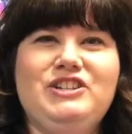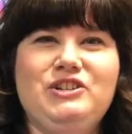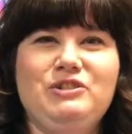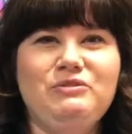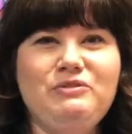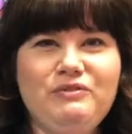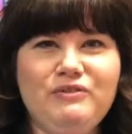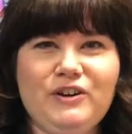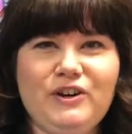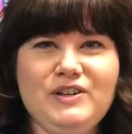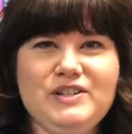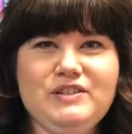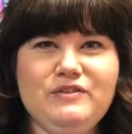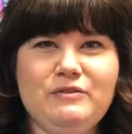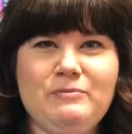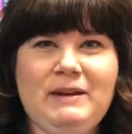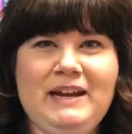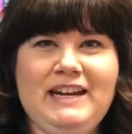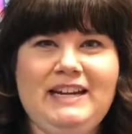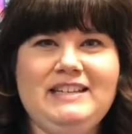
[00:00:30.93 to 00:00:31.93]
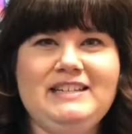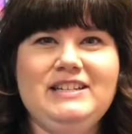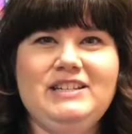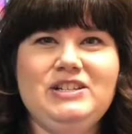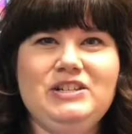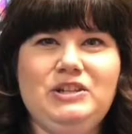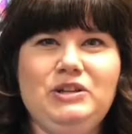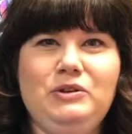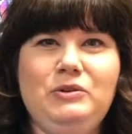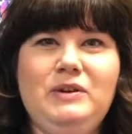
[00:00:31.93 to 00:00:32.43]
June 1st from 8 to
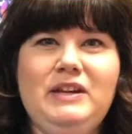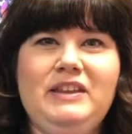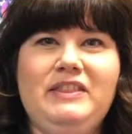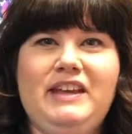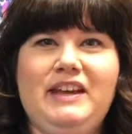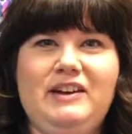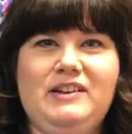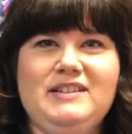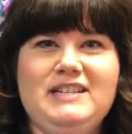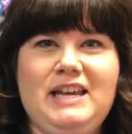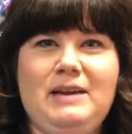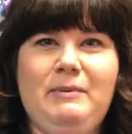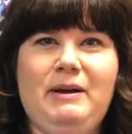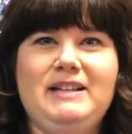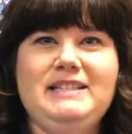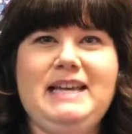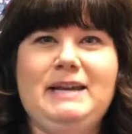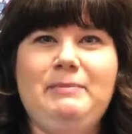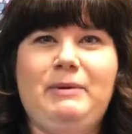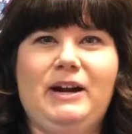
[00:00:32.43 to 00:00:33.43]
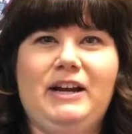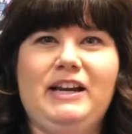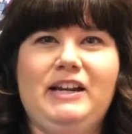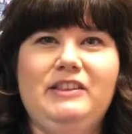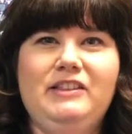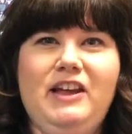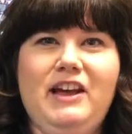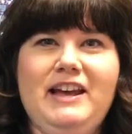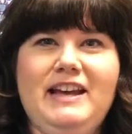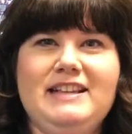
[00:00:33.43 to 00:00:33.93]
2 in the El Diamante
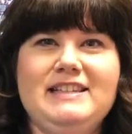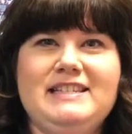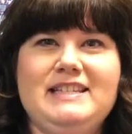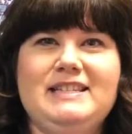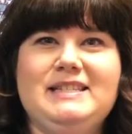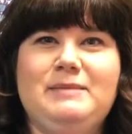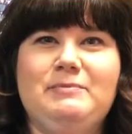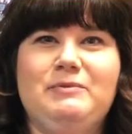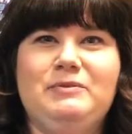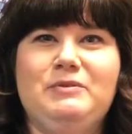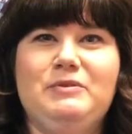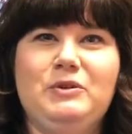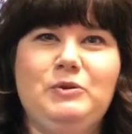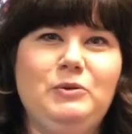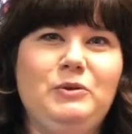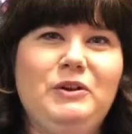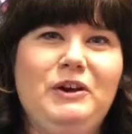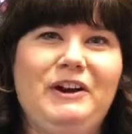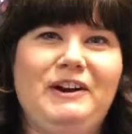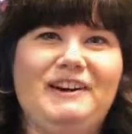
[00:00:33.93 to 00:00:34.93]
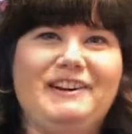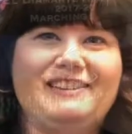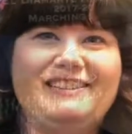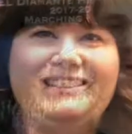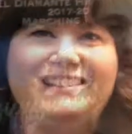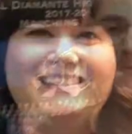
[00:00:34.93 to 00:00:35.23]
parking lot and see some cool cars.